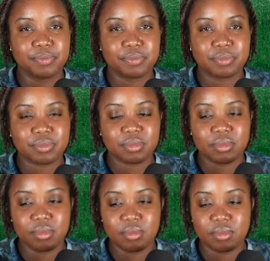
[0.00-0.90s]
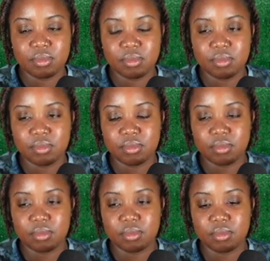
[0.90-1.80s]

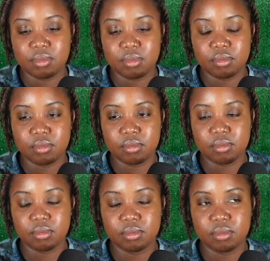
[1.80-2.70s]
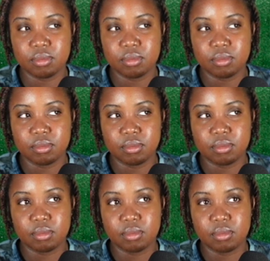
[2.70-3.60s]

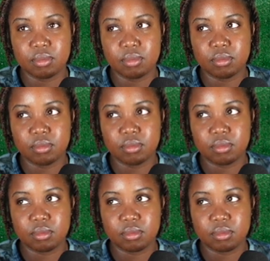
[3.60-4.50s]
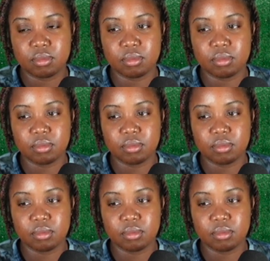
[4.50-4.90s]
(silence)